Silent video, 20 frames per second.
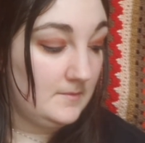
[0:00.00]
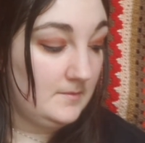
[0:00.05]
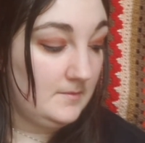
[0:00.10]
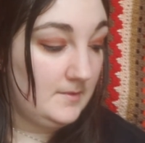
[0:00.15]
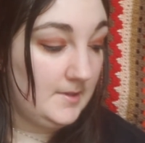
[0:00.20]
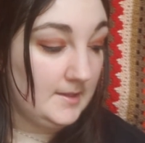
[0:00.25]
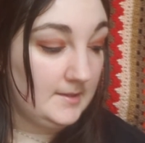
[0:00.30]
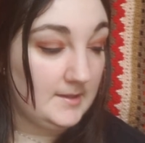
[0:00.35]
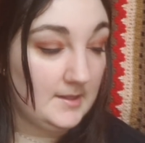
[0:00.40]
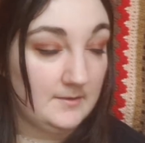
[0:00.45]

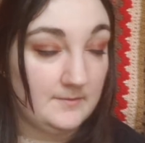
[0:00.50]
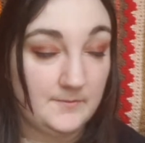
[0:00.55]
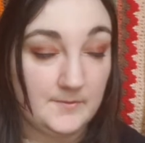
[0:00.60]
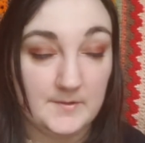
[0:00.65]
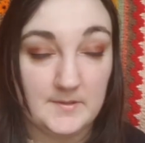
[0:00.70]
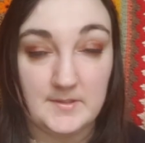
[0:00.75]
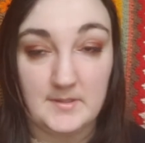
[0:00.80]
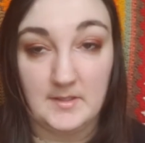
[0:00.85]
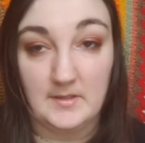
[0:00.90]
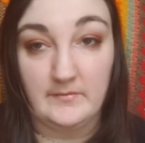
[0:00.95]
like that
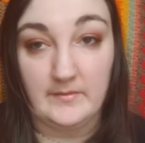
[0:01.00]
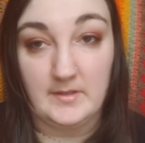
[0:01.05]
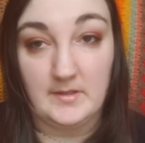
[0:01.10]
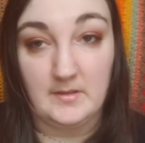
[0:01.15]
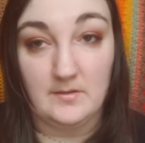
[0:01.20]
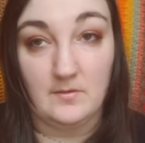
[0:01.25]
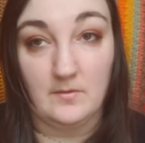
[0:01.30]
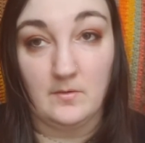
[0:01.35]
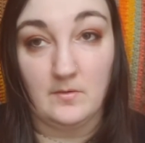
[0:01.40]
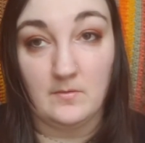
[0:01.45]
first sleeve, I
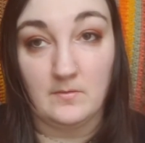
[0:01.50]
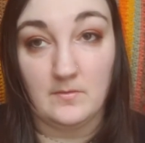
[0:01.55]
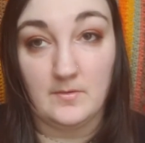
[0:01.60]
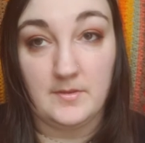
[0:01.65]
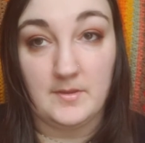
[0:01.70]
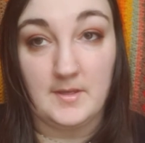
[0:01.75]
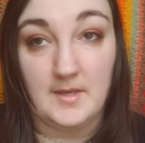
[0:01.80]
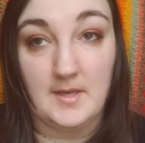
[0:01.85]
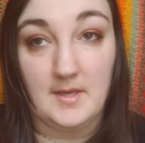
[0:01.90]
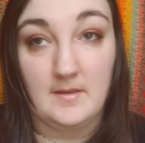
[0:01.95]
did the whole
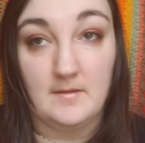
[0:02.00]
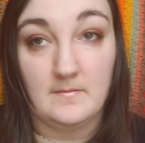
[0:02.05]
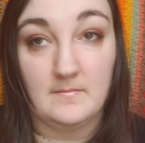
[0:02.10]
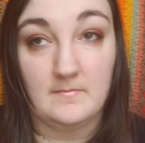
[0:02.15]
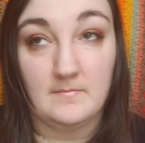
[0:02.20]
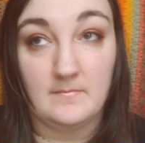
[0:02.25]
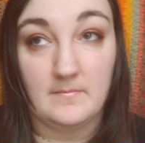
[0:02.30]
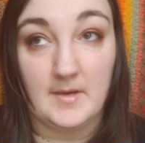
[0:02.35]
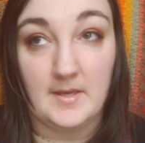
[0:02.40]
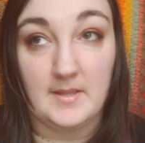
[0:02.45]
thing
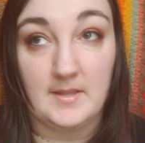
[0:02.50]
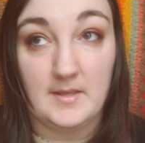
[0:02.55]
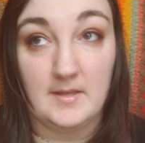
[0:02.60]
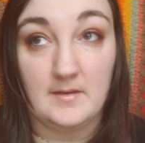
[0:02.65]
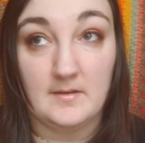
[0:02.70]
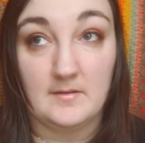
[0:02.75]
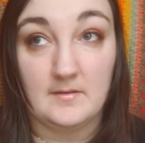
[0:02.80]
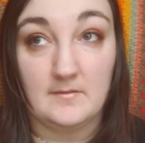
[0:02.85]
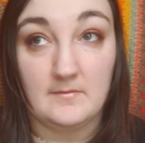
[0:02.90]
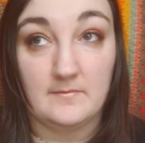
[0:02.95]
by the
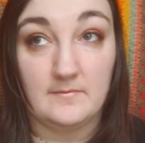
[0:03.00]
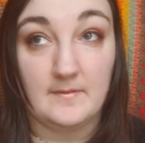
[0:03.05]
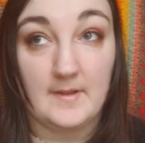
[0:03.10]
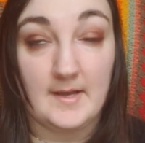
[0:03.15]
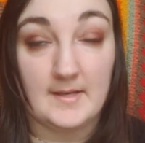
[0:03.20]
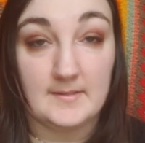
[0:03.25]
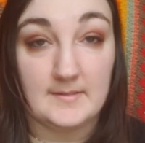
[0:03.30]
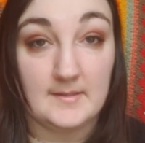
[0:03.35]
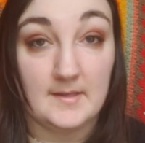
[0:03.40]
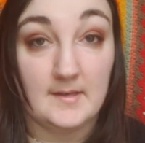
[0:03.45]
end of
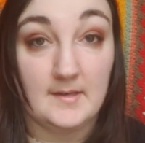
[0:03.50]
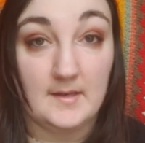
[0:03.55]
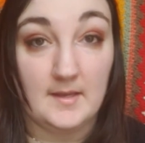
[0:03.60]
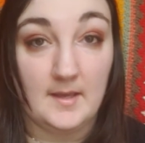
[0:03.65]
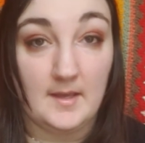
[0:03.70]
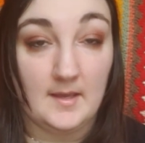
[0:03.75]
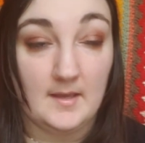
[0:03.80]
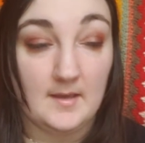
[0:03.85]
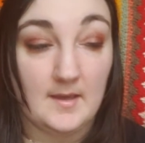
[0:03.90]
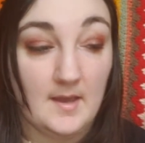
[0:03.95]
last
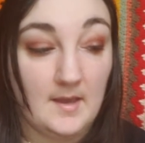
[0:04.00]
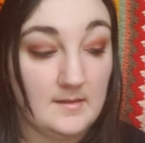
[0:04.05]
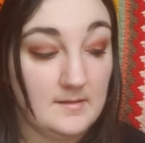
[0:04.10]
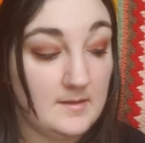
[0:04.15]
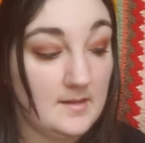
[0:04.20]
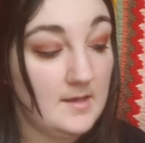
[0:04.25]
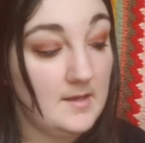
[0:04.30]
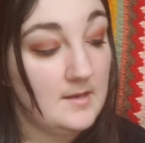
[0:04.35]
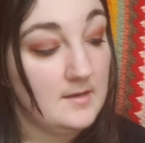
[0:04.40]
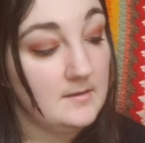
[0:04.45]
Sunday, and
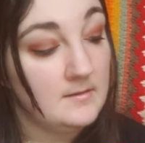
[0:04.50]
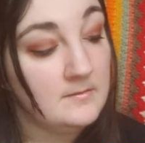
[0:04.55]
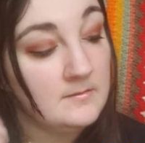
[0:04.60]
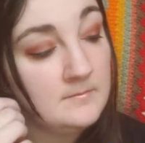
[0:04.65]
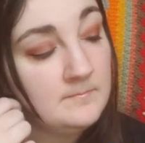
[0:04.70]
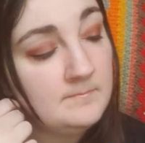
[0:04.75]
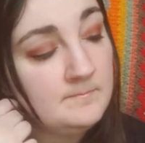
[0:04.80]
then